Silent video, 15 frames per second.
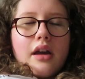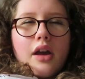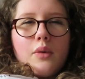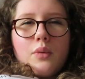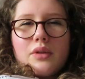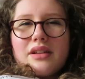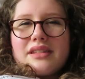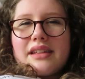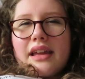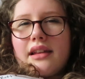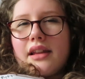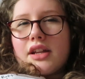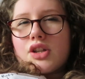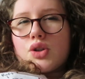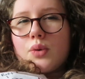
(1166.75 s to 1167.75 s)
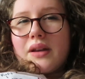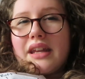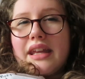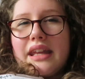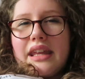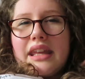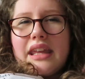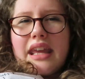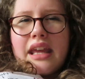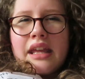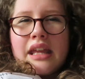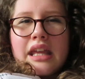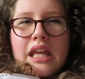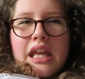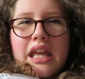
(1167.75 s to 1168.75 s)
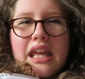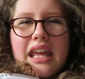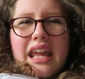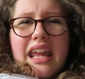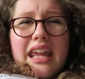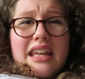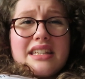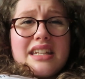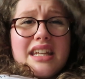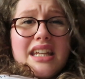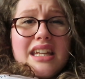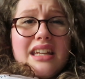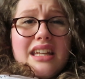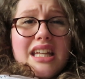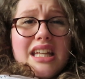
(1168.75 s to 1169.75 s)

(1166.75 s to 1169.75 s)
I want to say in like 2018,